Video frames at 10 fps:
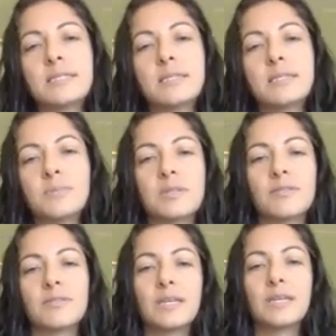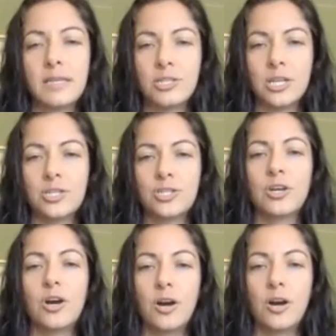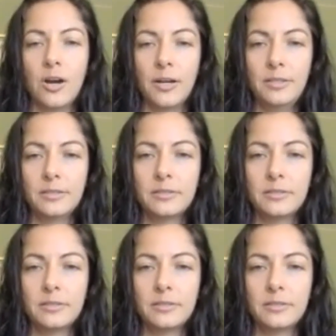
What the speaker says: symptoms of indigestion are